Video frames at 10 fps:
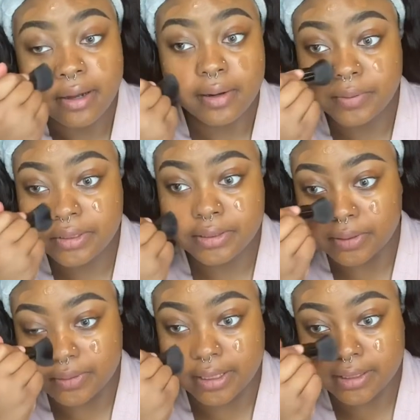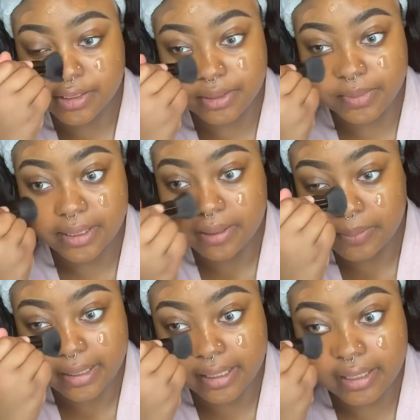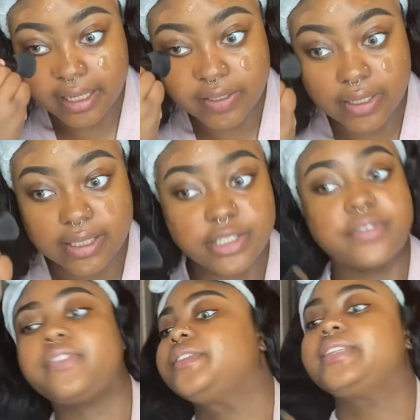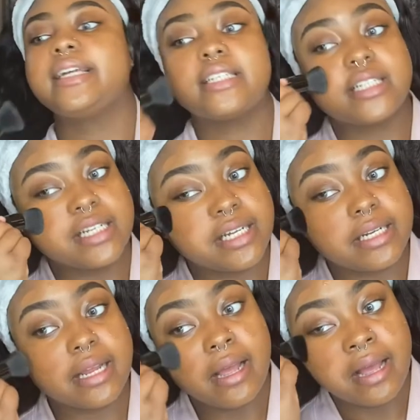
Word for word: I really don't like sheer makeup. Like, I don't like sheer foundation.